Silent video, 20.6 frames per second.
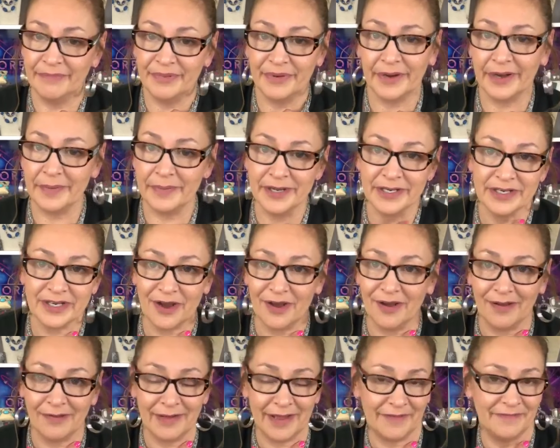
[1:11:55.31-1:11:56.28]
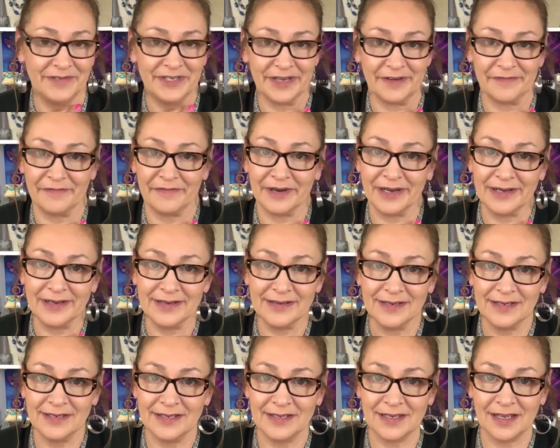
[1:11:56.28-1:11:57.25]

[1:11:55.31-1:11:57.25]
pretty much all have different